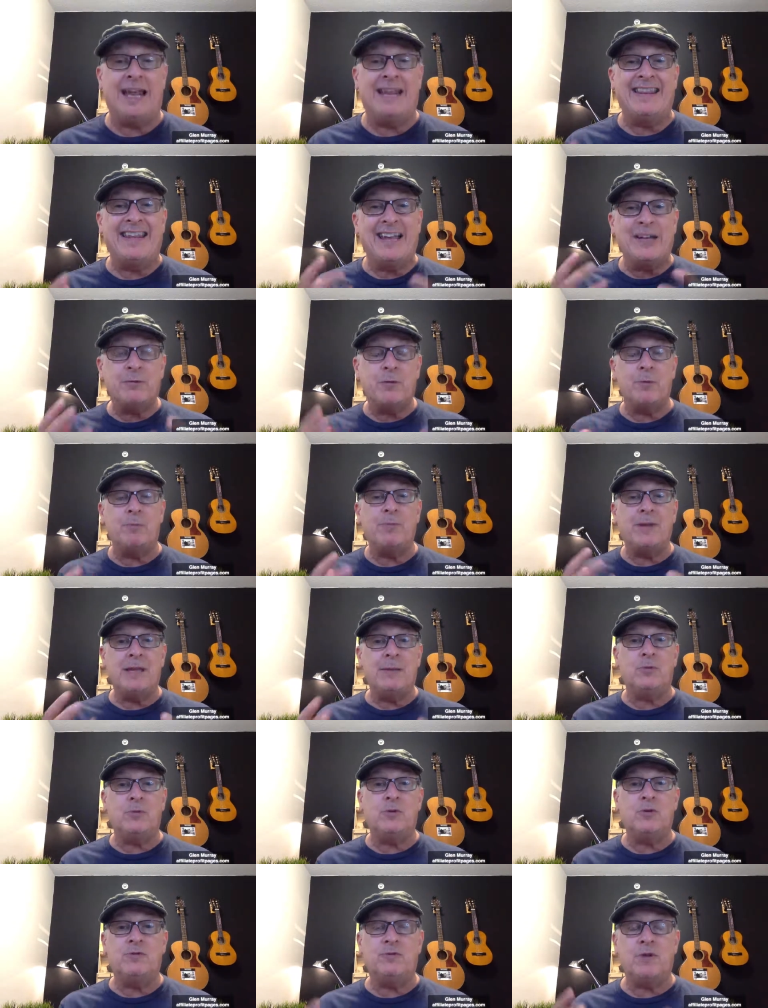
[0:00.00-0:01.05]
And that's what
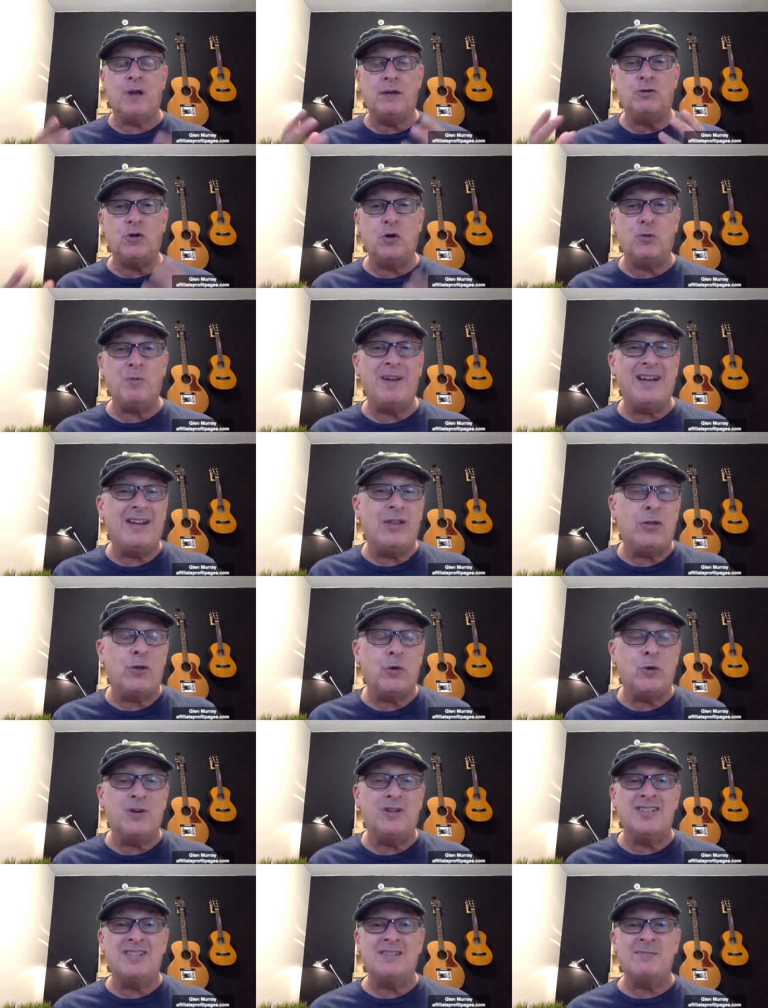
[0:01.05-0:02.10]
people, a domain
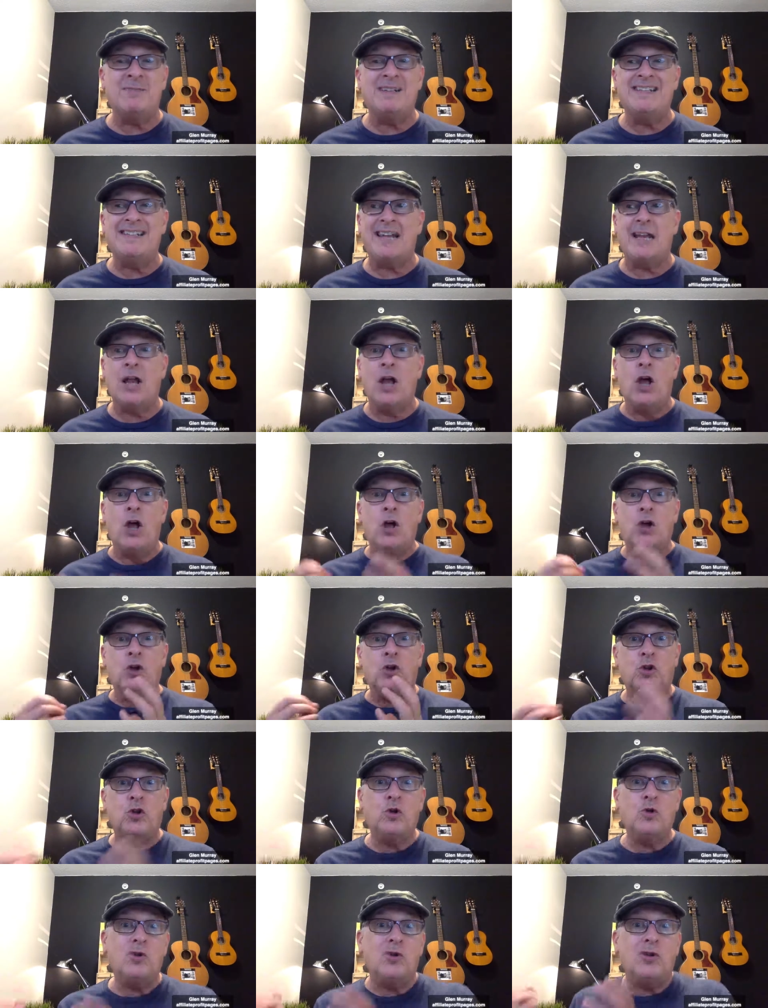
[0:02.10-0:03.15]
authority just means that
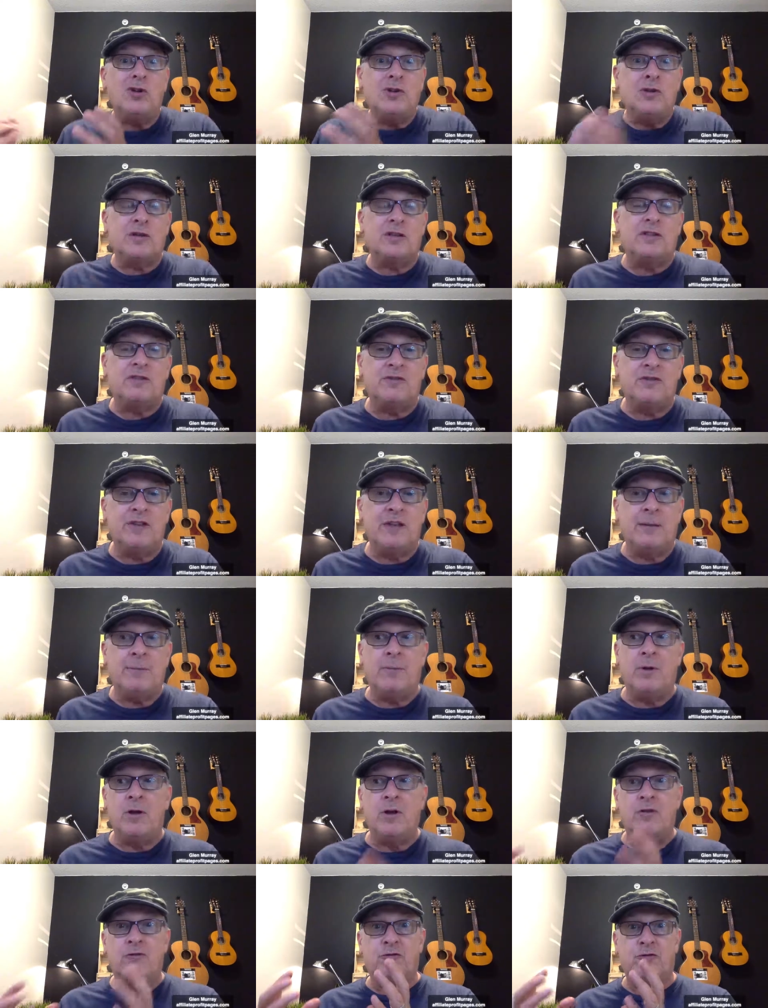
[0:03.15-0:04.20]
Google looks for them
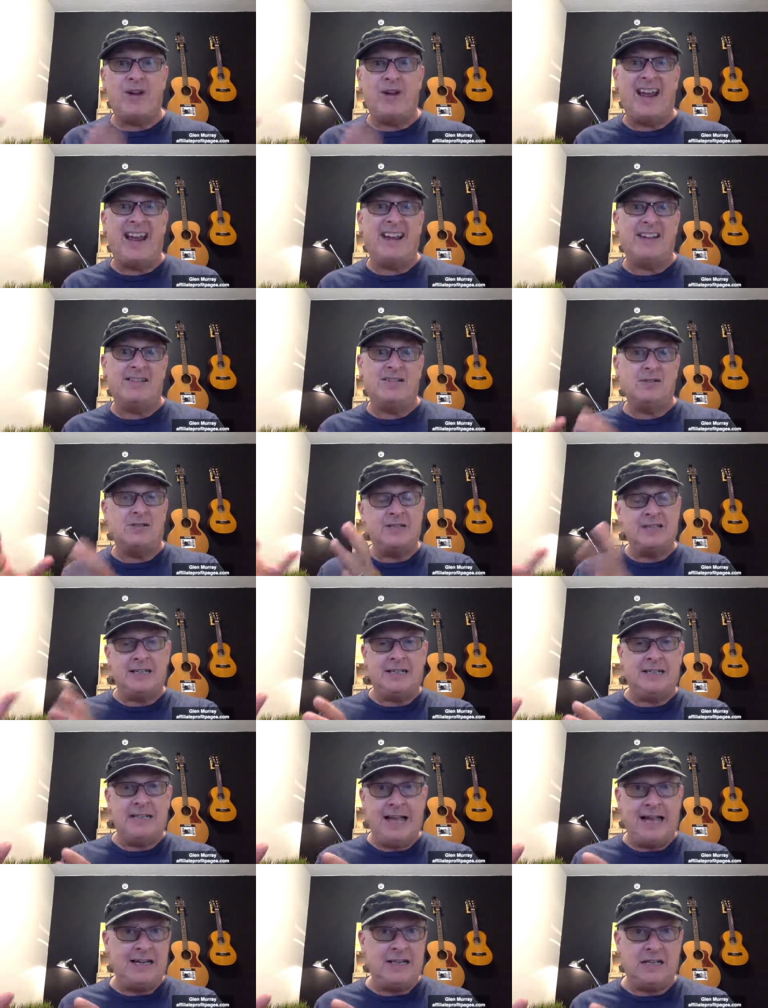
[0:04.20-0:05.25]
for answers
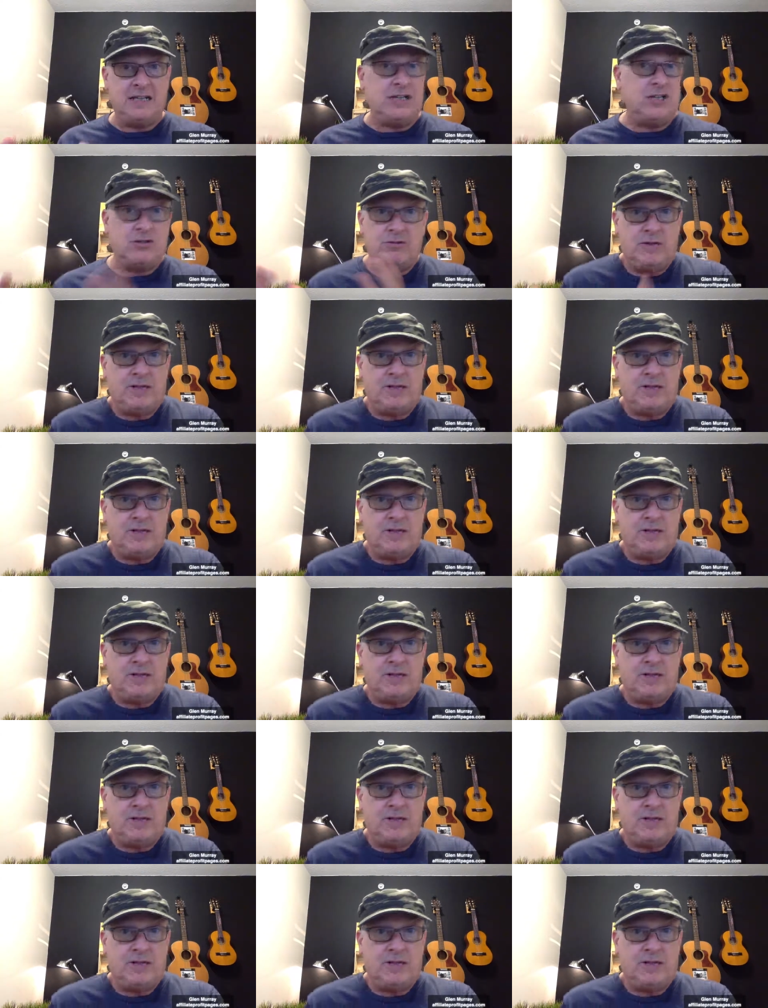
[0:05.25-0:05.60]
in that niche.